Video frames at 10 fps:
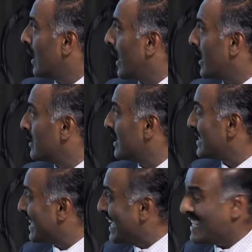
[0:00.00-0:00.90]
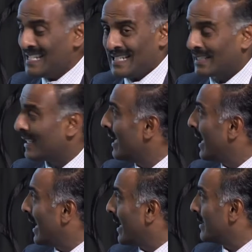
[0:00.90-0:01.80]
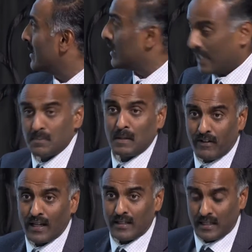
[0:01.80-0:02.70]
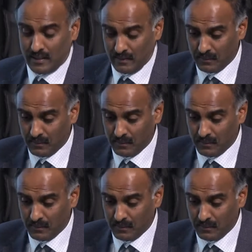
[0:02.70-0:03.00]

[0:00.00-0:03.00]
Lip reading: and its ease, and it has been validated.